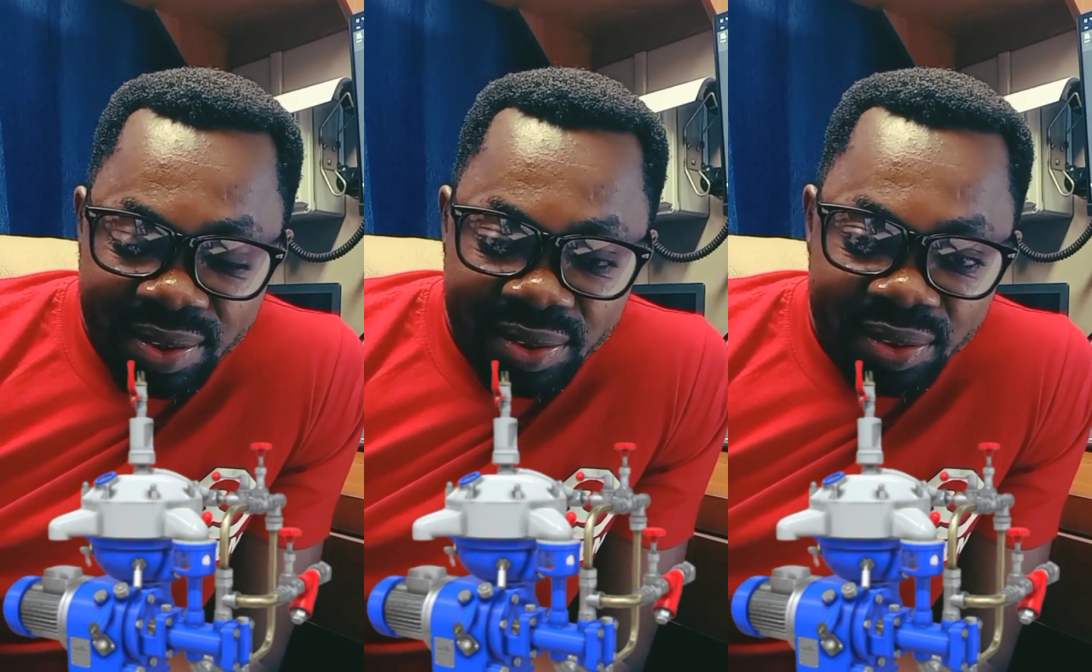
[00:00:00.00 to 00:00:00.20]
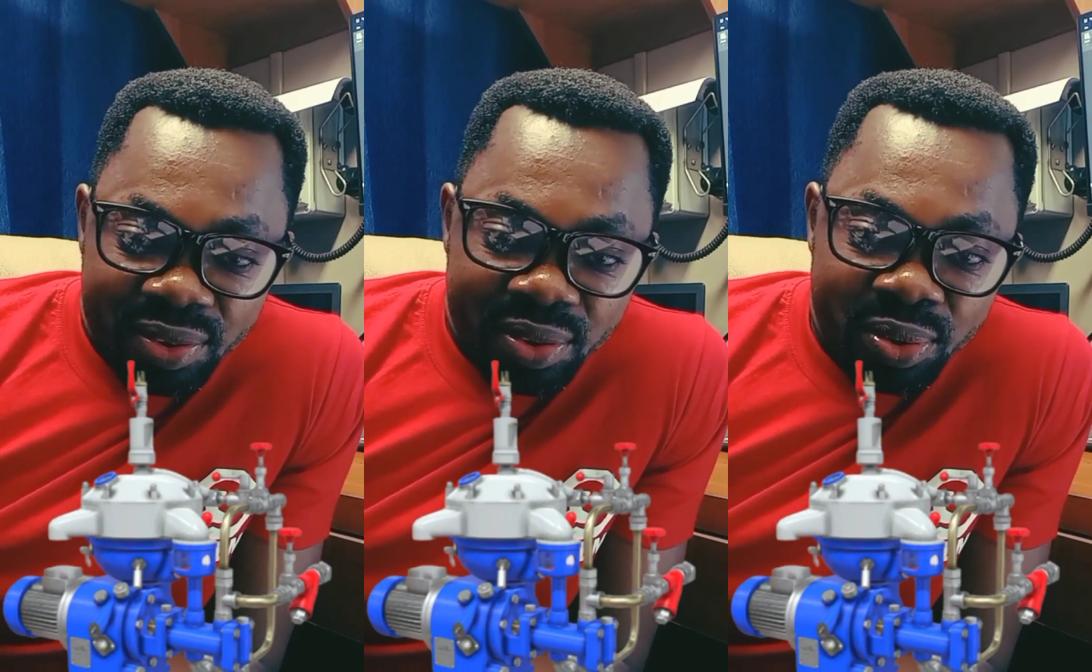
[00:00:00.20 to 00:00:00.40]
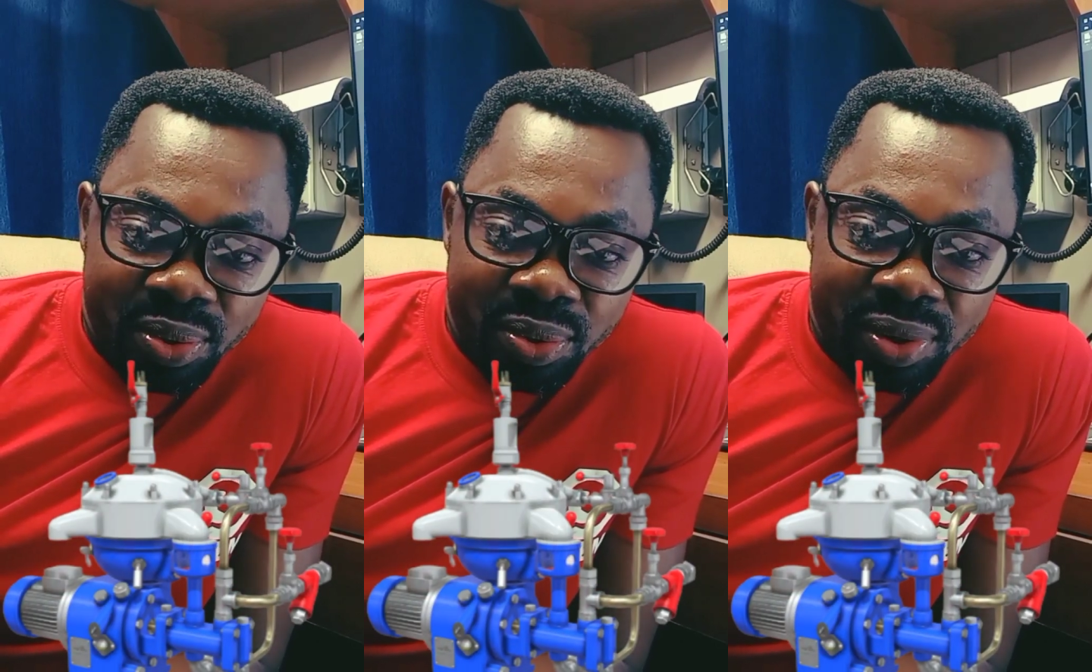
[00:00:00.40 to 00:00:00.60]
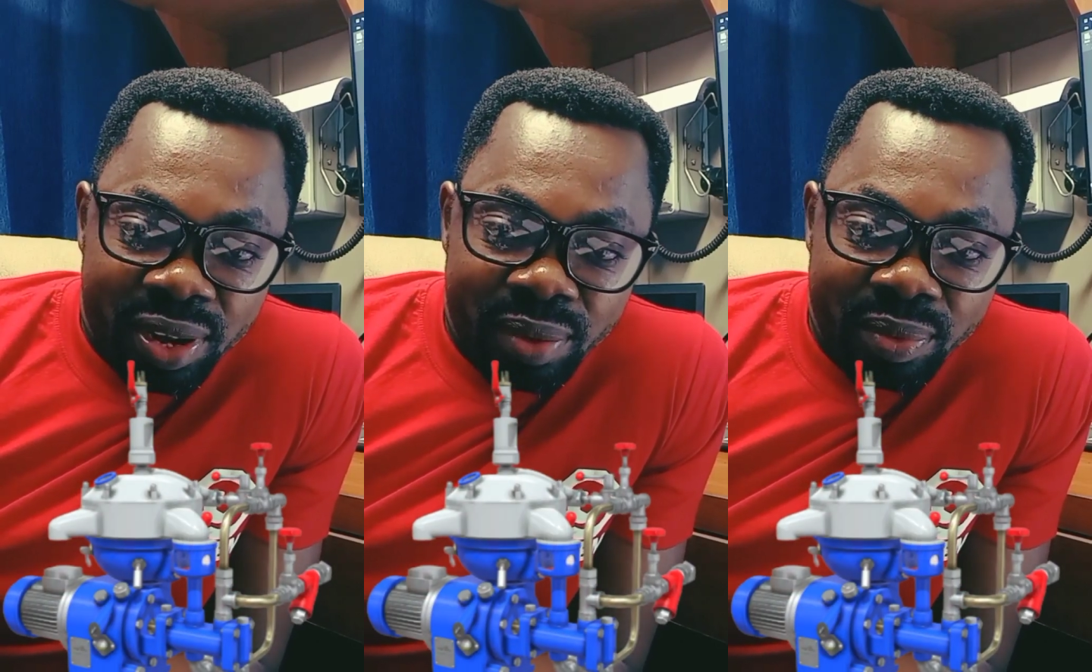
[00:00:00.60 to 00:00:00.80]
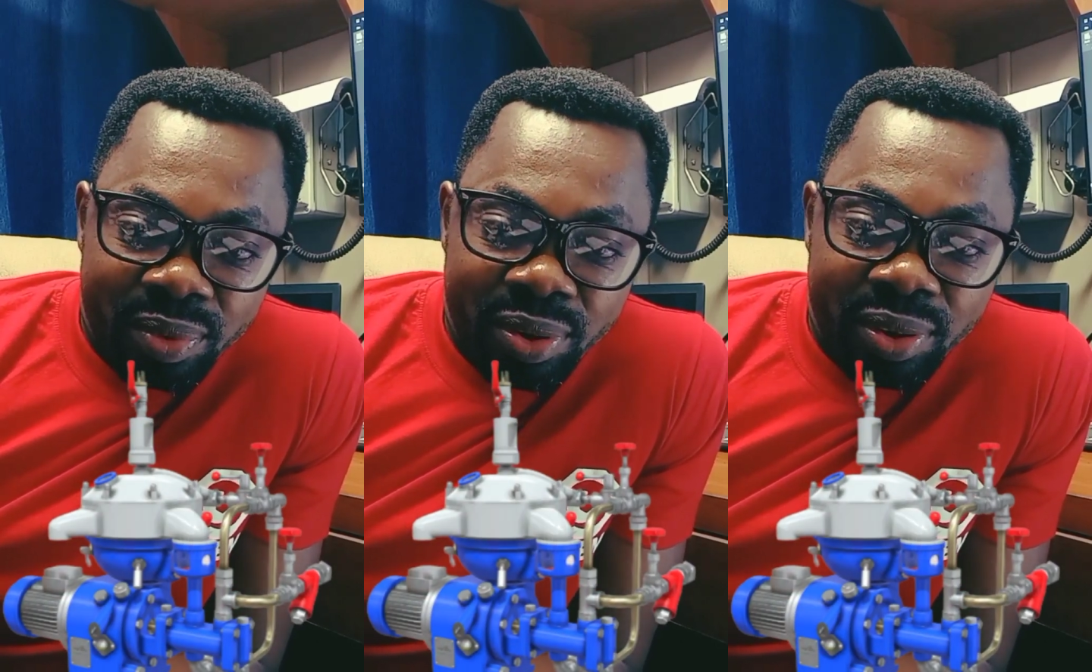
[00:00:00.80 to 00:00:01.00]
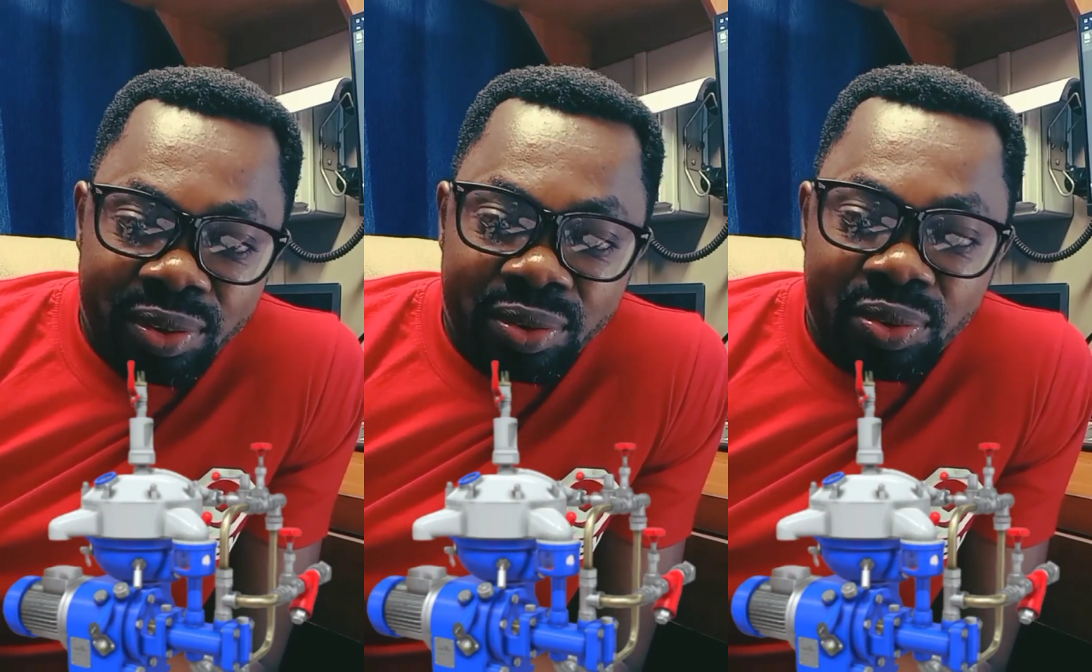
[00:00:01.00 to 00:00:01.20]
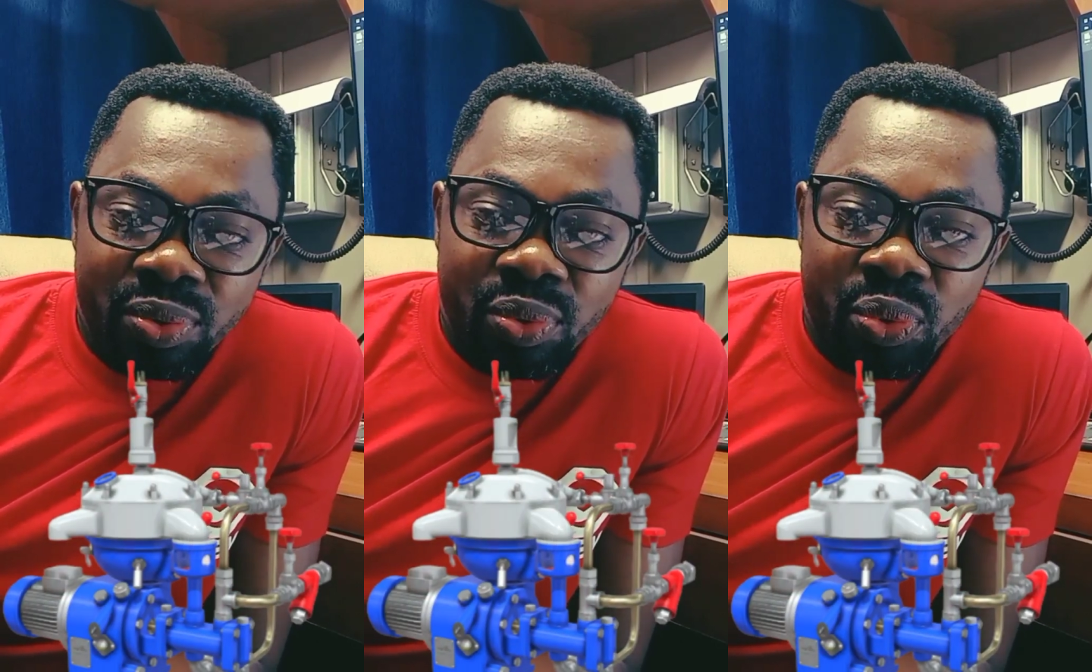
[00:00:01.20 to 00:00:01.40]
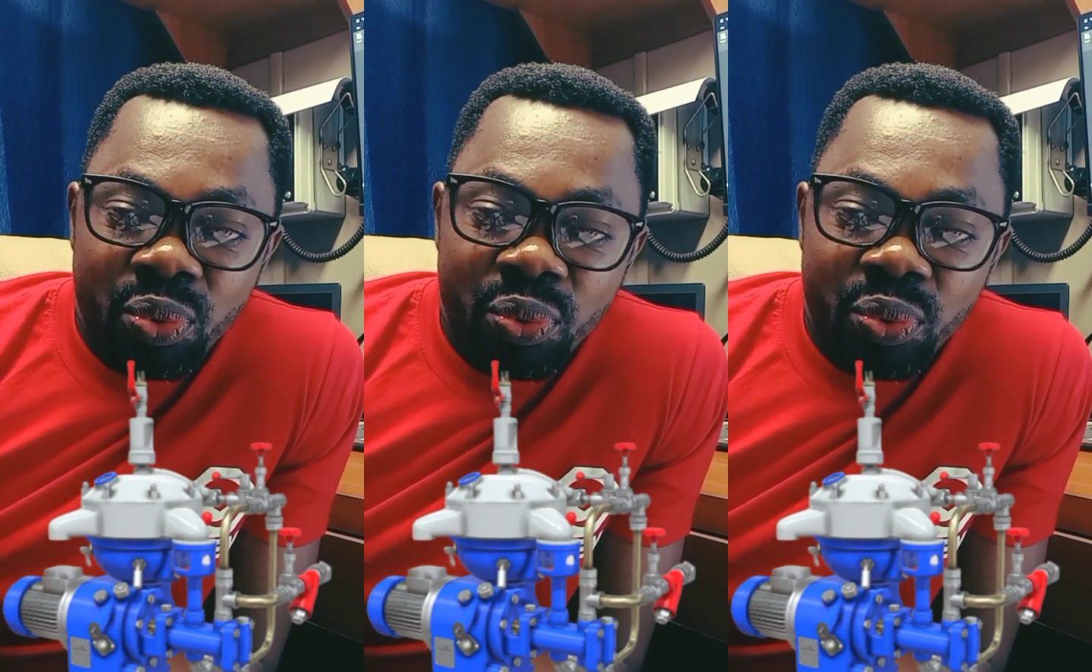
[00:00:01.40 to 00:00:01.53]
So I'm going to